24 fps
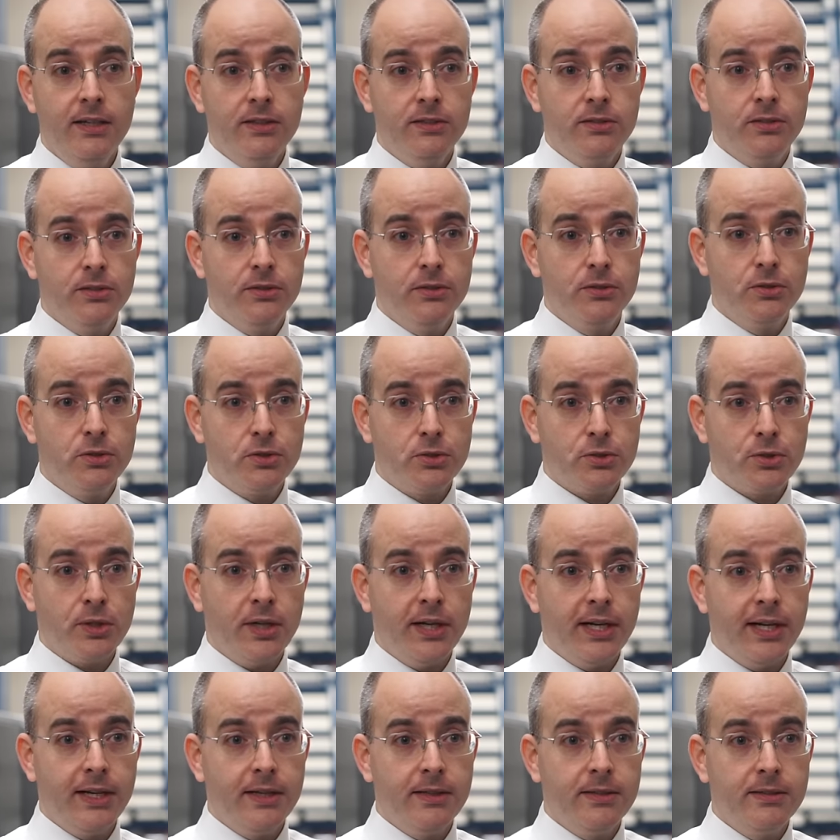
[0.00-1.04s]
to
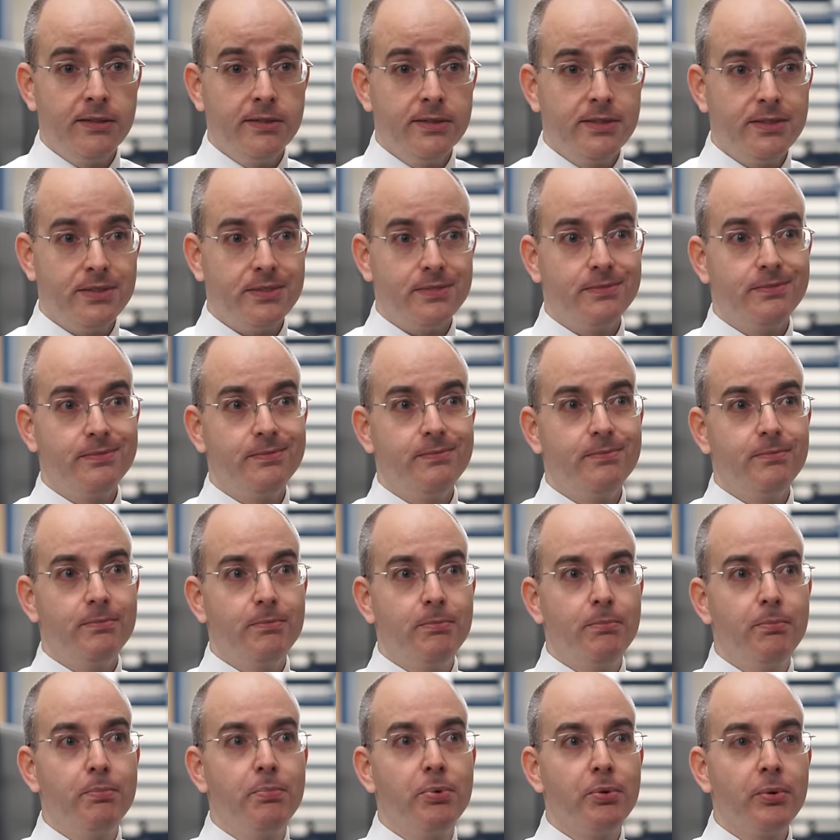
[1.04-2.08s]
try and
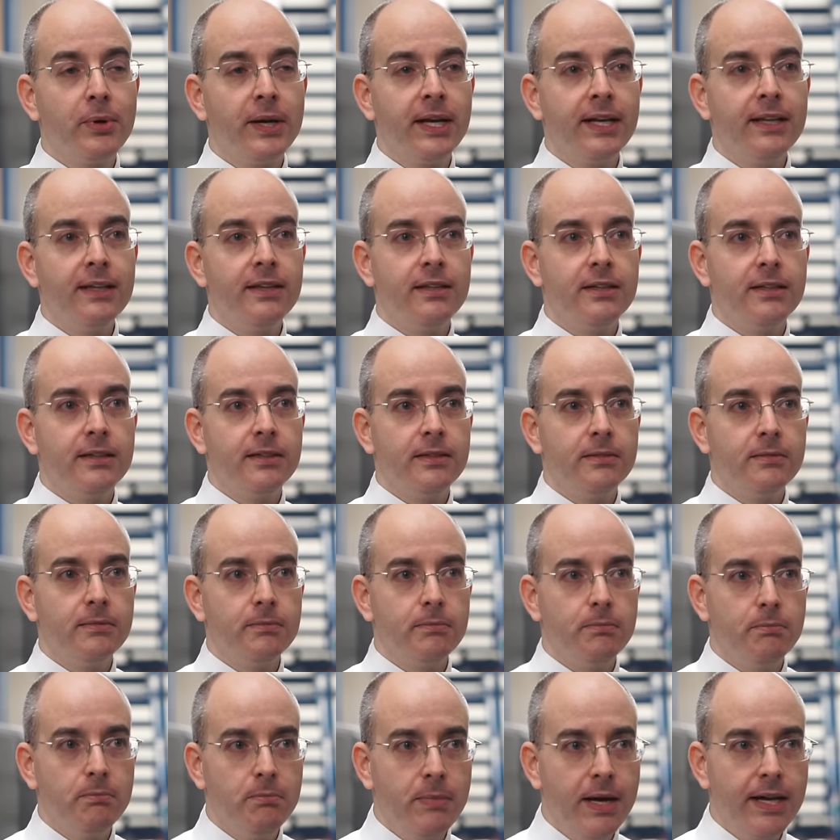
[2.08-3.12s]
bring the
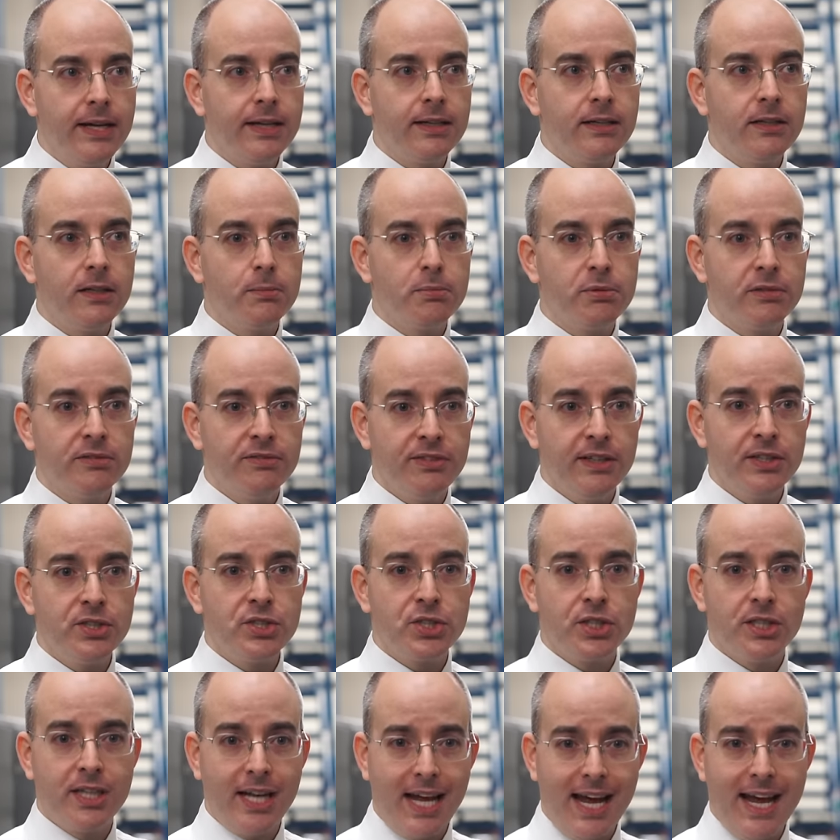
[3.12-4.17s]
medical
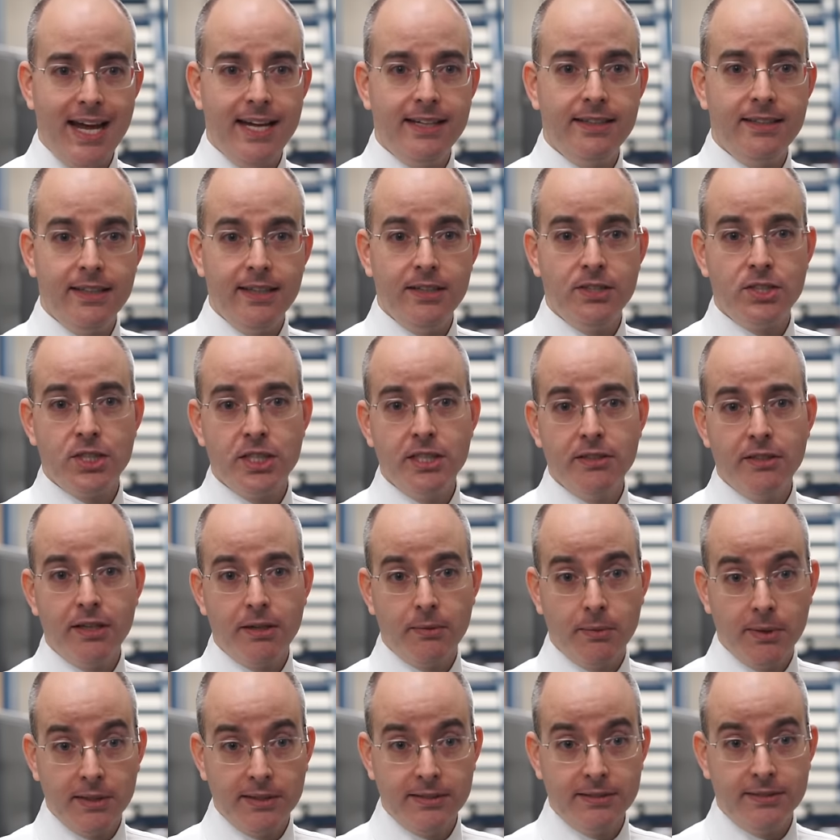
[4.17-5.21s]
profession and the
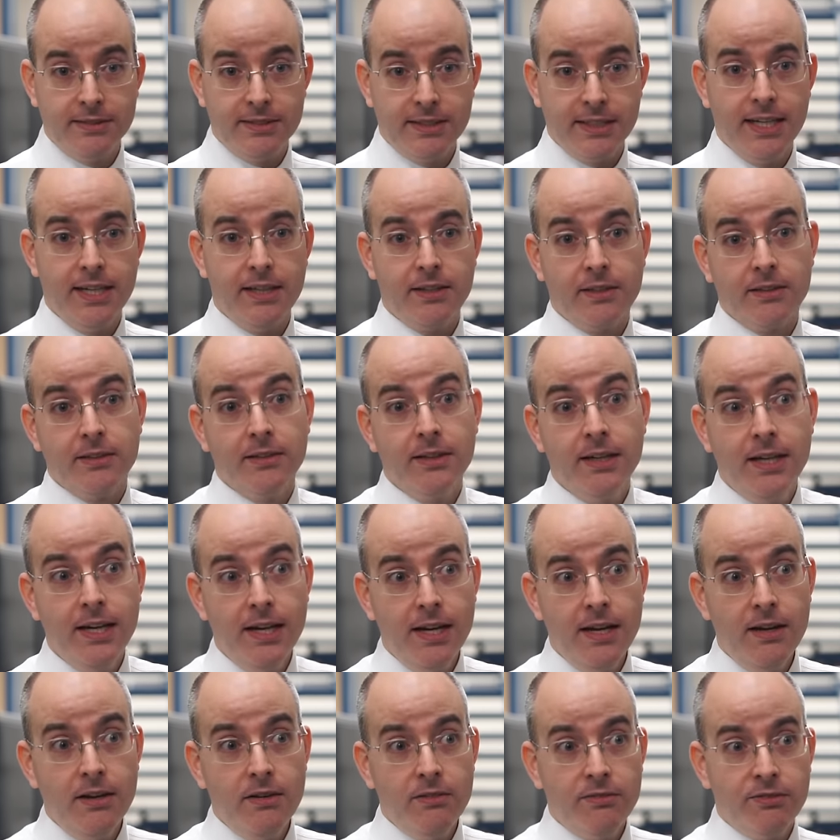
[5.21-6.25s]
engineering one together
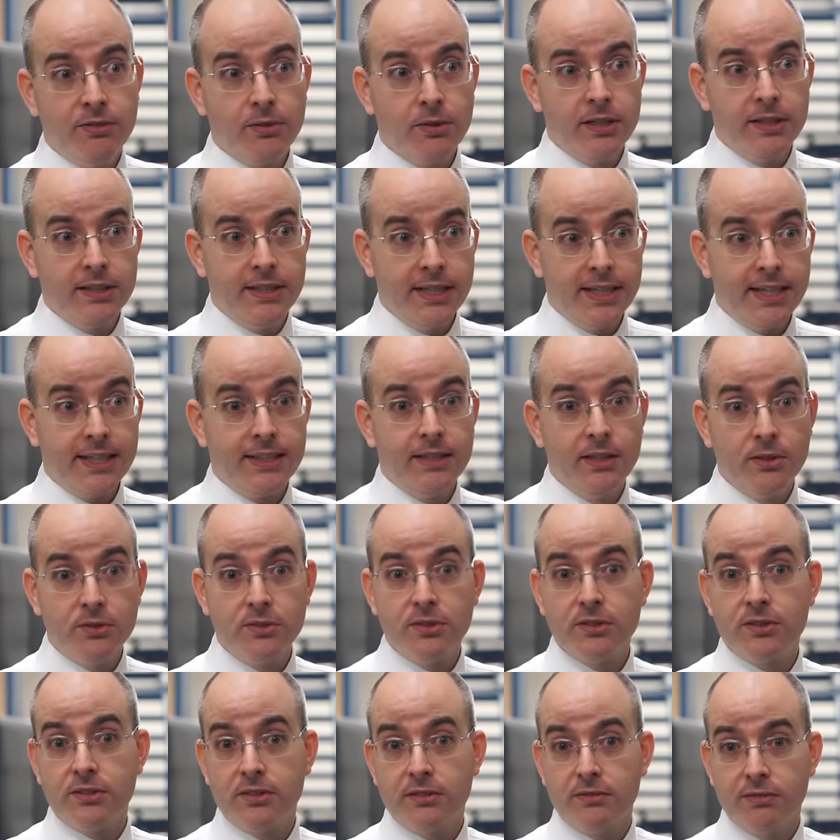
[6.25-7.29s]
for the
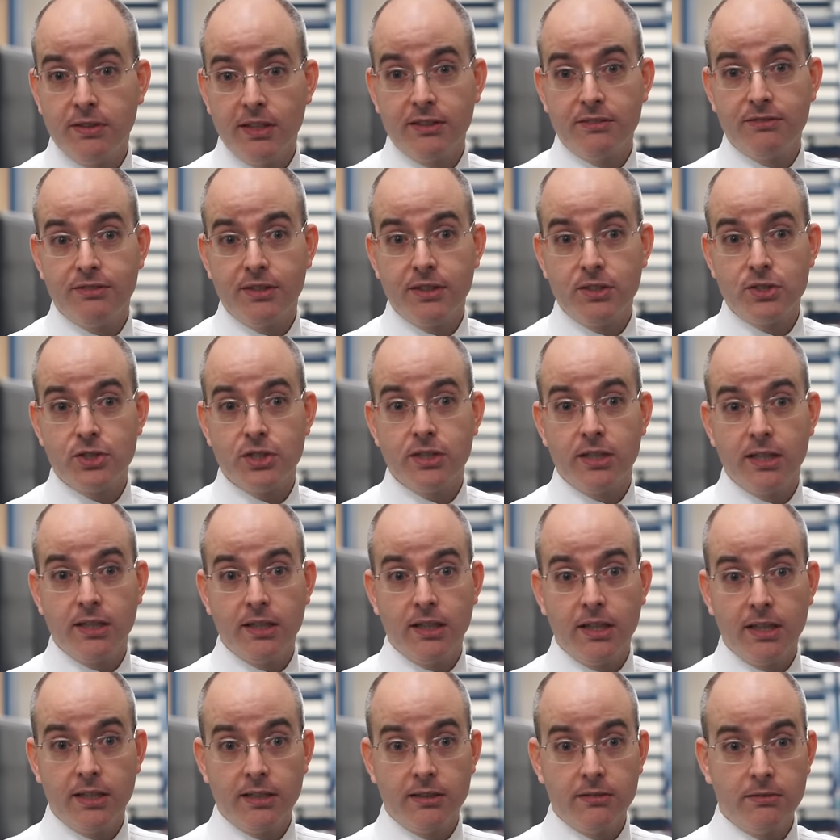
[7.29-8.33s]
diagnosis of lung function
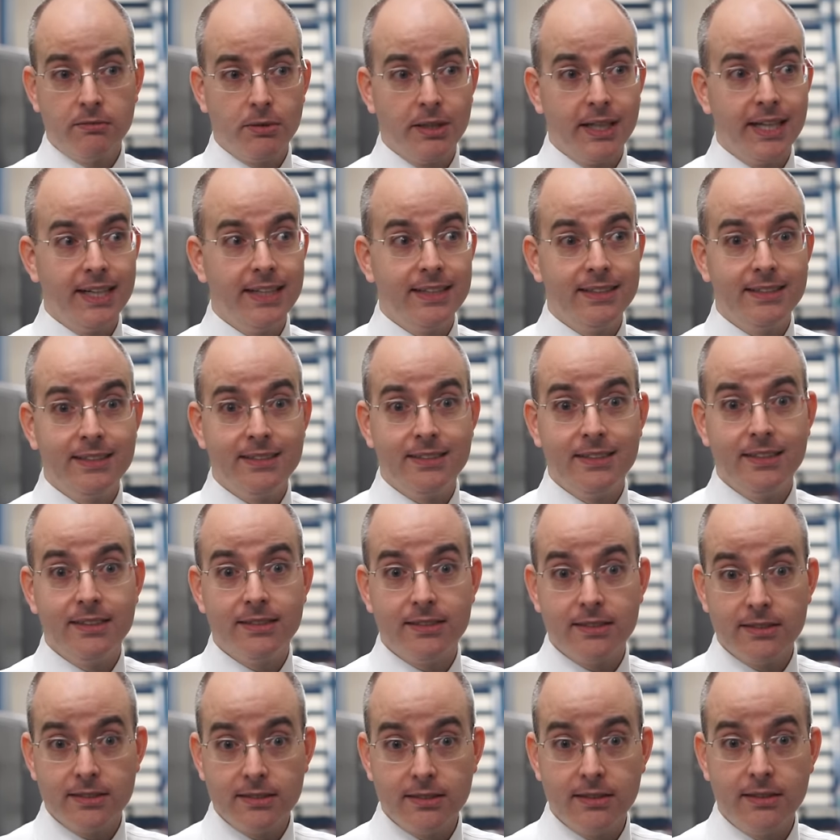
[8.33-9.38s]
and lung related
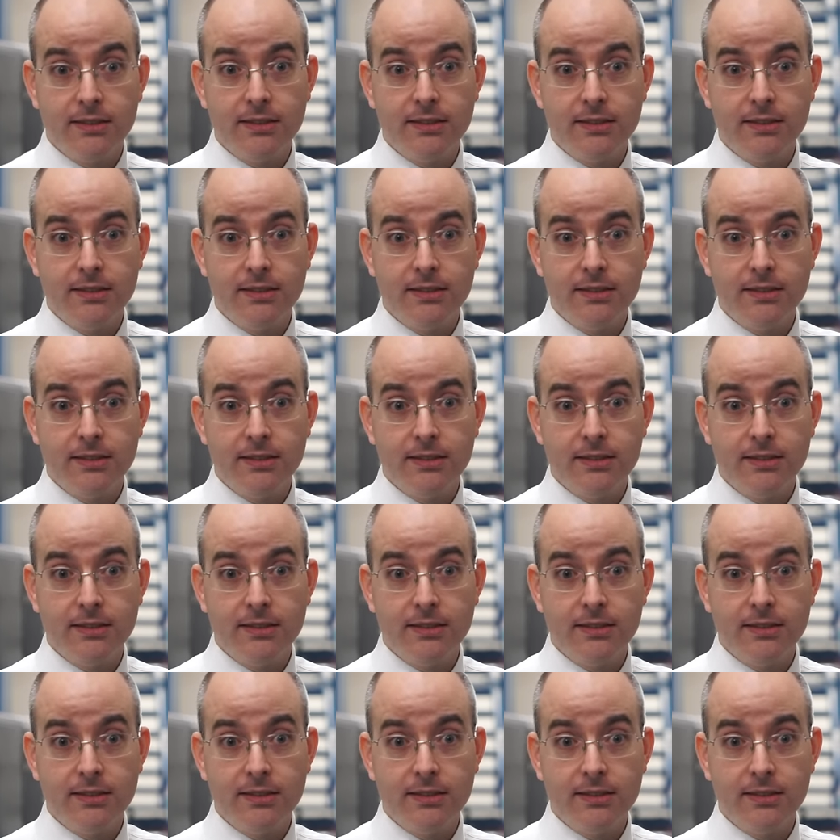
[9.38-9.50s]
diseases.